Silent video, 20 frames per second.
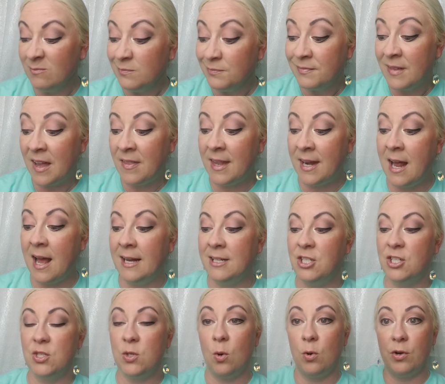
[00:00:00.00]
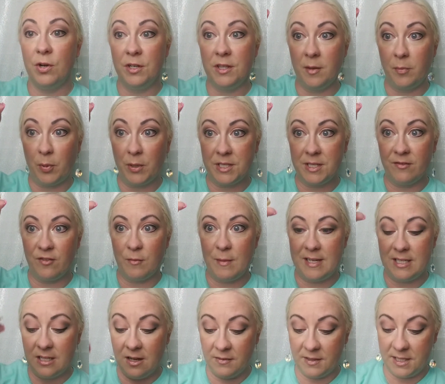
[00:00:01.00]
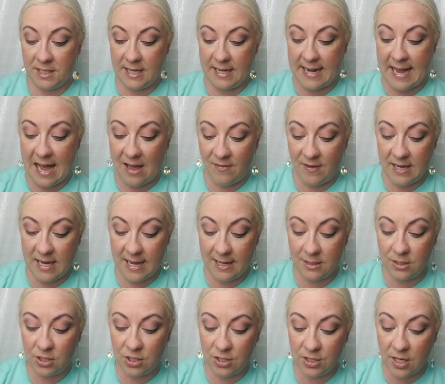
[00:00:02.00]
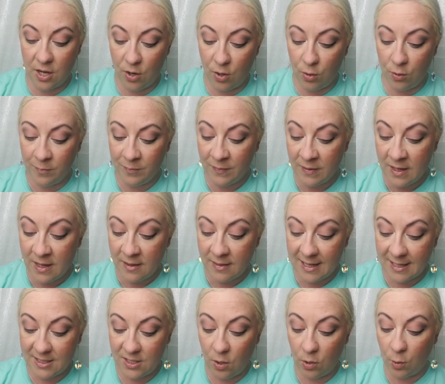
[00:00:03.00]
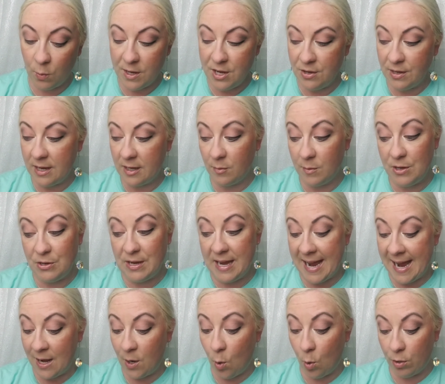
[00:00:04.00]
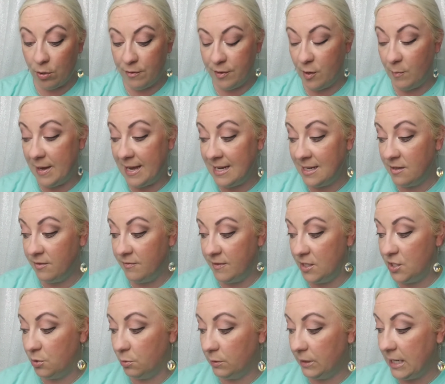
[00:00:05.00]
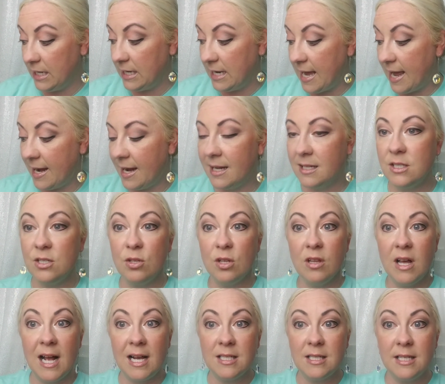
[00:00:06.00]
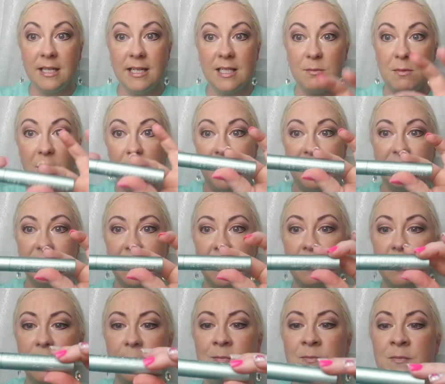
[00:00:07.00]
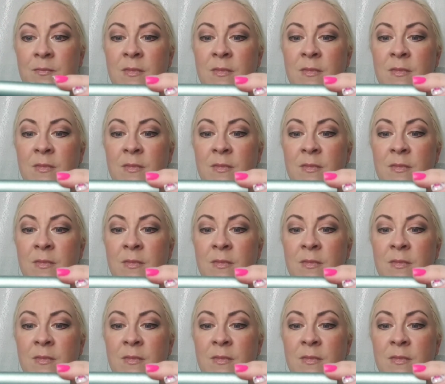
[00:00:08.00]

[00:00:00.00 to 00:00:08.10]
And then I just ordered the Prism for myself because I didn't have it yet. So that's the only way you can get them. You can't order them individually yet. And so the last thing is my mascara.